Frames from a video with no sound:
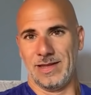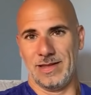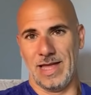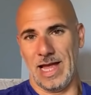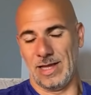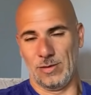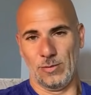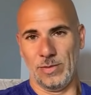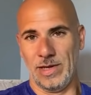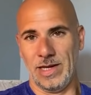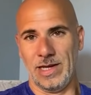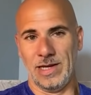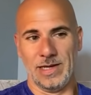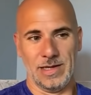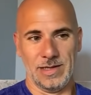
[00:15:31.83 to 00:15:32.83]
that
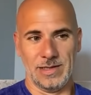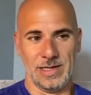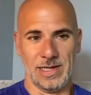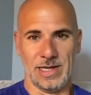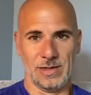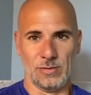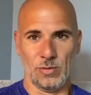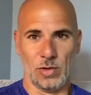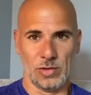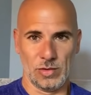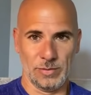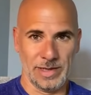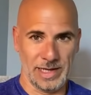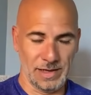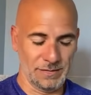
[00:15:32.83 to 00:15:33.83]
we didn't want
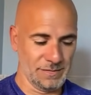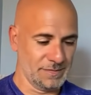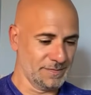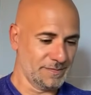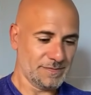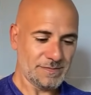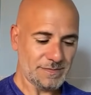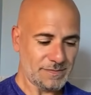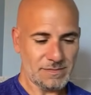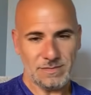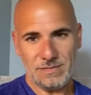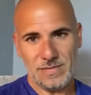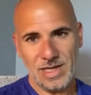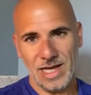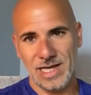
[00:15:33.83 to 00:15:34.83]
to believe,
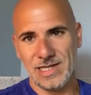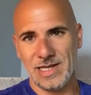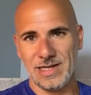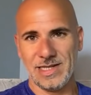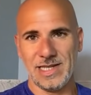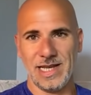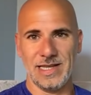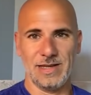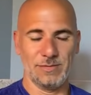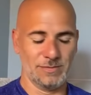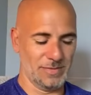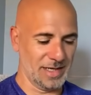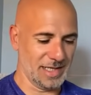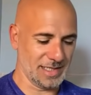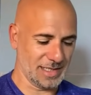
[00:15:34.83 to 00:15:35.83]
as I said
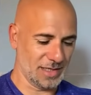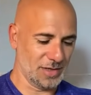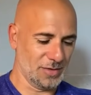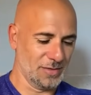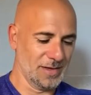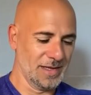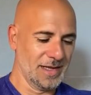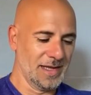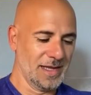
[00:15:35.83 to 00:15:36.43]
minutes ago.